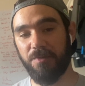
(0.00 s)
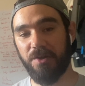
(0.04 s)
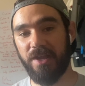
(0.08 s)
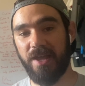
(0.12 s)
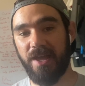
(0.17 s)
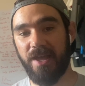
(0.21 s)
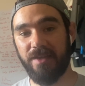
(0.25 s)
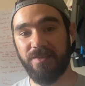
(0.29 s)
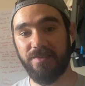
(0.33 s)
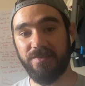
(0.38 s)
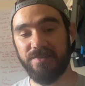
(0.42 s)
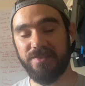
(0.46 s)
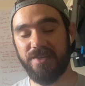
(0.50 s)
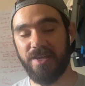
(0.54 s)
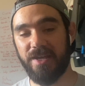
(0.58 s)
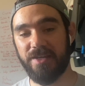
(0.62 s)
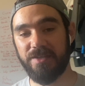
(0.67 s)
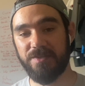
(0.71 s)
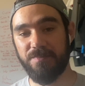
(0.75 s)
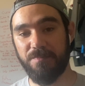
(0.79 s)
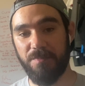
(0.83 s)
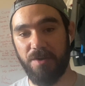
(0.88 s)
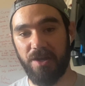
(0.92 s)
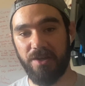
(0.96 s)
hands
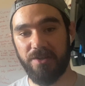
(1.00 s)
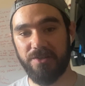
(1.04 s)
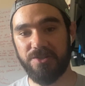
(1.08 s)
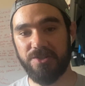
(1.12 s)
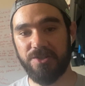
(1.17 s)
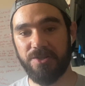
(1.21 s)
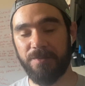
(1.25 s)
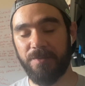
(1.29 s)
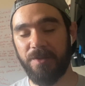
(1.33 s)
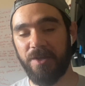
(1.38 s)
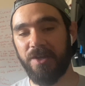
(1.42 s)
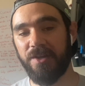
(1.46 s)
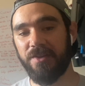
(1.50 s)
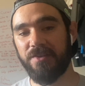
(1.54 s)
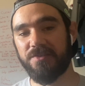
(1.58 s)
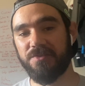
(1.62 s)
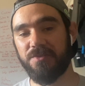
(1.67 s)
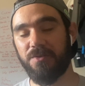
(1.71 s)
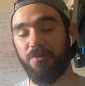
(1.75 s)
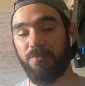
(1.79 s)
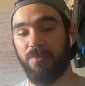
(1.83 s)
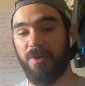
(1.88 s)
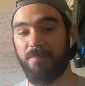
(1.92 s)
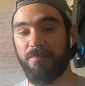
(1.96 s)
as much.
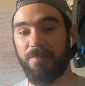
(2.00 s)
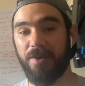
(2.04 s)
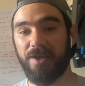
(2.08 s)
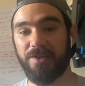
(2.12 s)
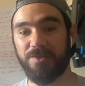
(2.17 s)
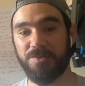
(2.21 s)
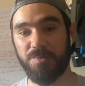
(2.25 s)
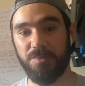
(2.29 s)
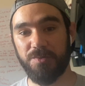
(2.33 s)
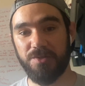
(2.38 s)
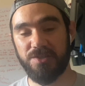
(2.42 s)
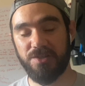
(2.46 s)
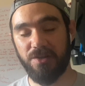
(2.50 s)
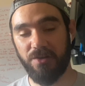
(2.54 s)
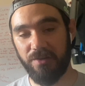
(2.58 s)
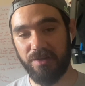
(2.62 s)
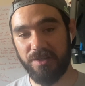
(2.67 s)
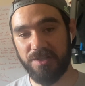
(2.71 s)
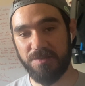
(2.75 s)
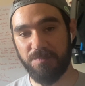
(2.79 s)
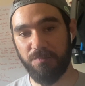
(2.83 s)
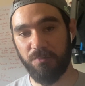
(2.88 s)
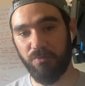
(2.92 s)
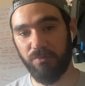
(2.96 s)
So I went back to a
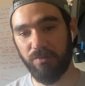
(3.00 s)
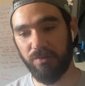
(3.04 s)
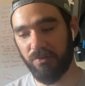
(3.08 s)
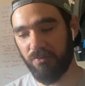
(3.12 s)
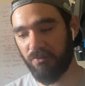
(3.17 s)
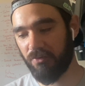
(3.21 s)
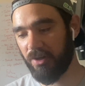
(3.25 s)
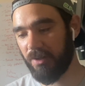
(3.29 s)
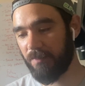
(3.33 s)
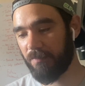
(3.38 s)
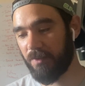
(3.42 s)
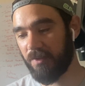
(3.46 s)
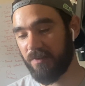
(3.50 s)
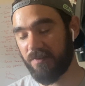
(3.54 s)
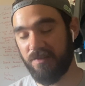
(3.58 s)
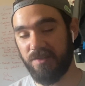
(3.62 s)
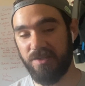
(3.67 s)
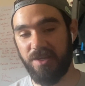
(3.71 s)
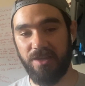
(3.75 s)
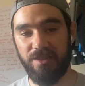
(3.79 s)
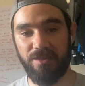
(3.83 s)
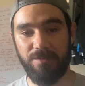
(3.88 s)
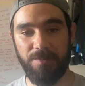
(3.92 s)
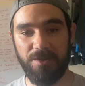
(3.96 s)
slightly smaller grip to
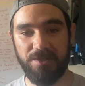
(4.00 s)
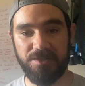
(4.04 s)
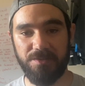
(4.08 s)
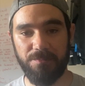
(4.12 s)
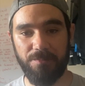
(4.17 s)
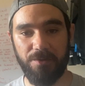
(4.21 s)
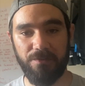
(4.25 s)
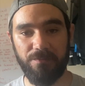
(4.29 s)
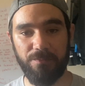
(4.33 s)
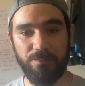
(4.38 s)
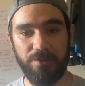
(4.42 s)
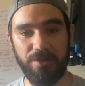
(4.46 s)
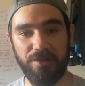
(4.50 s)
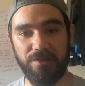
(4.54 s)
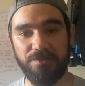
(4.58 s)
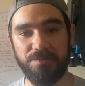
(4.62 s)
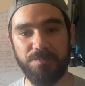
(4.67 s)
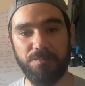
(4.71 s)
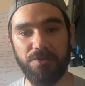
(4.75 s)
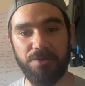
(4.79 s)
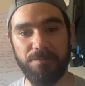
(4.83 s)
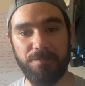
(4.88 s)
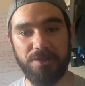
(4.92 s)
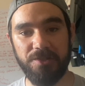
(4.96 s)
get the best of both worlds,
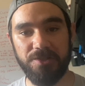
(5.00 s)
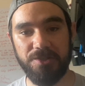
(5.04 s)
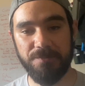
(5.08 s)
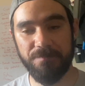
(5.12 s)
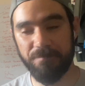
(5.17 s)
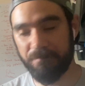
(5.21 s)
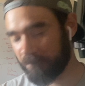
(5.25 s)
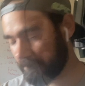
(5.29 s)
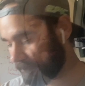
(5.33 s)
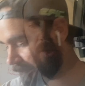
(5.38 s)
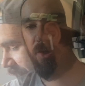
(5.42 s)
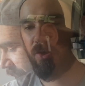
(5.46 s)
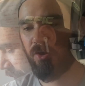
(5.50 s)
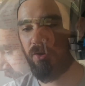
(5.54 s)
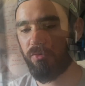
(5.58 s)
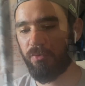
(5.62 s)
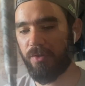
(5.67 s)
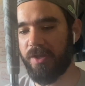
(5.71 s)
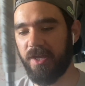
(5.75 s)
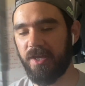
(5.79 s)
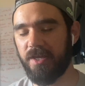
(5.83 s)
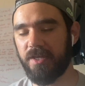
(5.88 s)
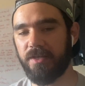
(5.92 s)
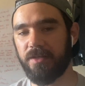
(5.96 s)
pretty much.
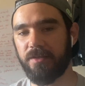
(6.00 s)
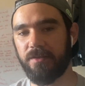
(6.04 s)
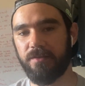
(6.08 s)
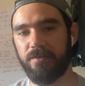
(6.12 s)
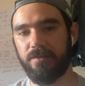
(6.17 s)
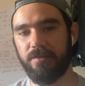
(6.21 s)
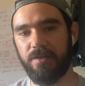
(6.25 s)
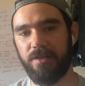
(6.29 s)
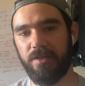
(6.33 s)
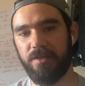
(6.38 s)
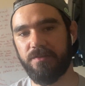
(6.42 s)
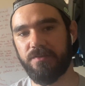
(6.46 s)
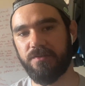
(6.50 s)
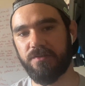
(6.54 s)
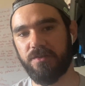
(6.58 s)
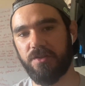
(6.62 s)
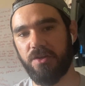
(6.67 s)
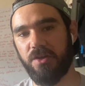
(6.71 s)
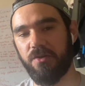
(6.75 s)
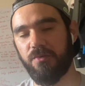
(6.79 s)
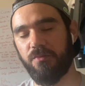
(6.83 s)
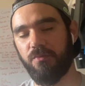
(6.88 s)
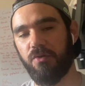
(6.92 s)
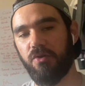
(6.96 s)
Okay, let's
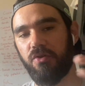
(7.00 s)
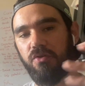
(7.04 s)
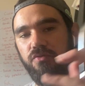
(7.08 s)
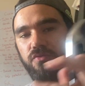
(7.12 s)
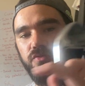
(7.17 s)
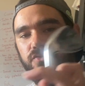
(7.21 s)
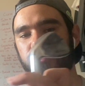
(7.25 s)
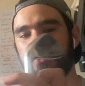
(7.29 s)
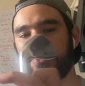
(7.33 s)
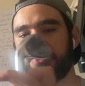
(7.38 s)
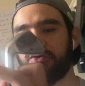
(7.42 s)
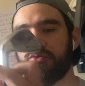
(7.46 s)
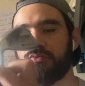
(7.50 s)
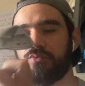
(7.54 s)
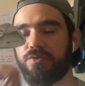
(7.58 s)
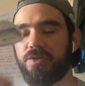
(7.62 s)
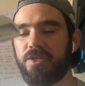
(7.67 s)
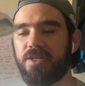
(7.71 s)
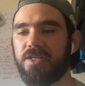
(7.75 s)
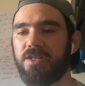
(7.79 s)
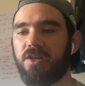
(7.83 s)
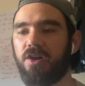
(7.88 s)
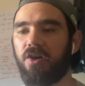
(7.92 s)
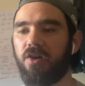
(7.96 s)
go on to
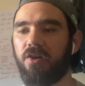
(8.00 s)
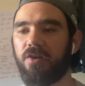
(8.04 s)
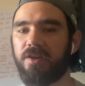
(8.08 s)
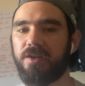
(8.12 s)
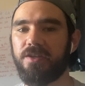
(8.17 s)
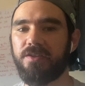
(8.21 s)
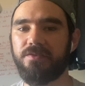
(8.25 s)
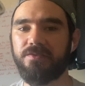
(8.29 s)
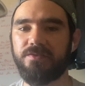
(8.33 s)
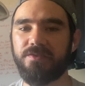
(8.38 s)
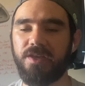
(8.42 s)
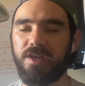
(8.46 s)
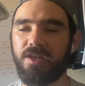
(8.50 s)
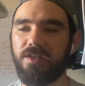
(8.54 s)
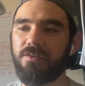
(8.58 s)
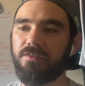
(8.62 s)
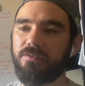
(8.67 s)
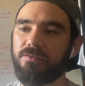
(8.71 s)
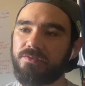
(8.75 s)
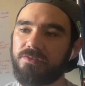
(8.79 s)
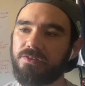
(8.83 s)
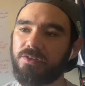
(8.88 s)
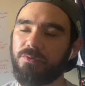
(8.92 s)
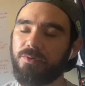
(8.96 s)
the irons then.
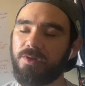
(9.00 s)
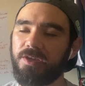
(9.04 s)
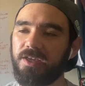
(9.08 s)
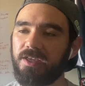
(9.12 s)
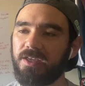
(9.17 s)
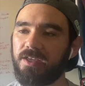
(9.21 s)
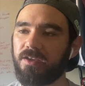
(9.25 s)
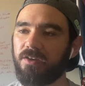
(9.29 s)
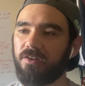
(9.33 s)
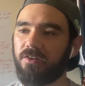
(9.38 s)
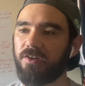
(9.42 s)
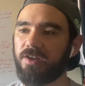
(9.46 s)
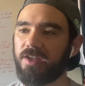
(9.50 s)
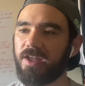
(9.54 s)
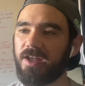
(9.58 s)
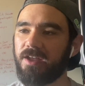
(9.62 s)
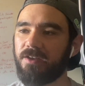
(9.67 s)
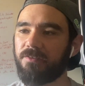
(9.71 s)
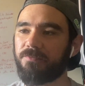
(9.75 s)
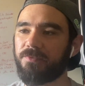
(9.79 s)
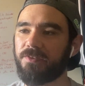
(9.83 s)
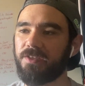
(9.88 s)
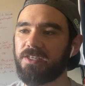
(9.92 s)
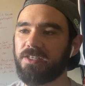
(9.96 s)
So here I
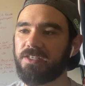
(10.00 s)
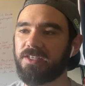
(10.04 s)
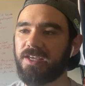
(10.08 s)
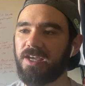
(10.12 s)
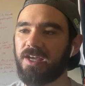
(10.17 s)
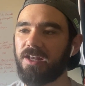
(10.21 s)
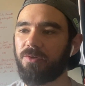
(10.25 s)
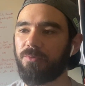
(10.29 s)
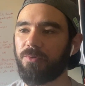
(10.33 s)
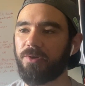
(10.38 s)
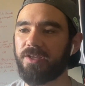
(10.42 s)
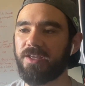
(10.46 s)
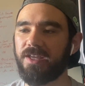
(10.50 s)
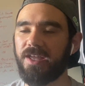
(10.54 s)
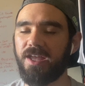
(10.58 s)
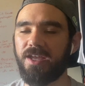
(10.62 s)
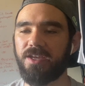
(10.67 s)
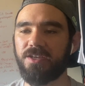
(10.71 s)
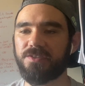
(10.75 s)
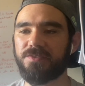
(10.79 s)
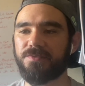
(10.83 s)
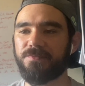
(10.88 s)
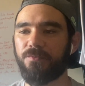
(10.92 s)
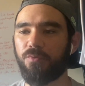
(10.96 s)
have the Callaway
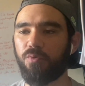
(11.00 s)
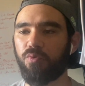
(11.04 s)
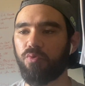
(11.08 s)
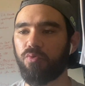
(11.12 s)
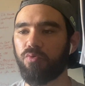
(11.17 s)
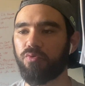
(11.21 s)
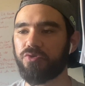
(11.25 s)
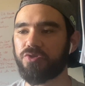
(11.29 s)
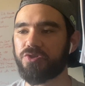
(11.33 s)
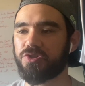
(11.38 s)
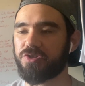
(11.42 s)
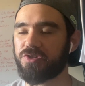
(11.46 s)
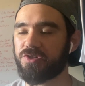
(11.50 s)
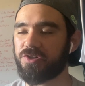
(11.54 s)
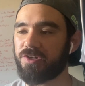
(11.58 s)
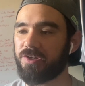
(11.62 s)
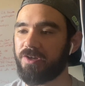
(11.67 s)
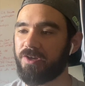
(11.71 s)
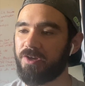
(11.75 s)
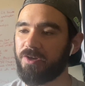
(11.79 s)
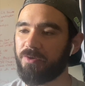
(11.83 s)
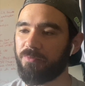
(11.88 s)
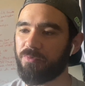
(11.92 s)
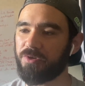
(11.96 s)
X Forged,
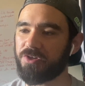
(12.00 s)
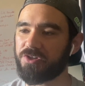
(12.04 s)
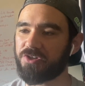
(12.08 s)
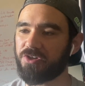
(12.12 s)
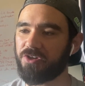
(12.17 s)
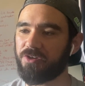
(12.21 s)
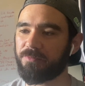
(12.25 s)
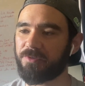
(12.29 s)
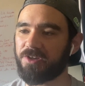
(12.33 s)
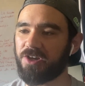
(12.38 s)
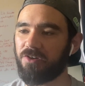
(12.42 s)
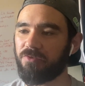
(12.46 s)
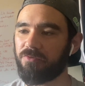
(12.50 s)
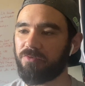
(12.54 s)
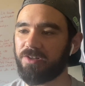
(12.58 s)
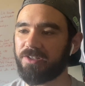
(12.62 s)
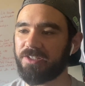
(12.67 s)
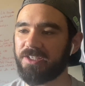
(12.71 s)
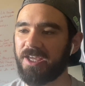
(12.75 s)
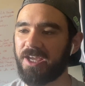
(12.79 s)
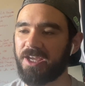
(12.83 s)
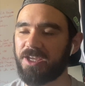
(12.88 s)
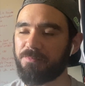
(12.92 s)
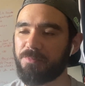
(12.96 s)
which I'm currently
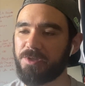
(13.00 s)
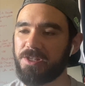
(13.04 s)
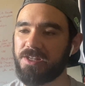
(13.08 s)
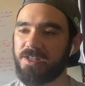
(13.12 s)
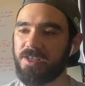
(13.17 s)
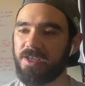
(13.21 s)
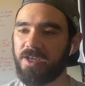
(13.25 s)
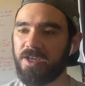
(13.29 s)
gaming.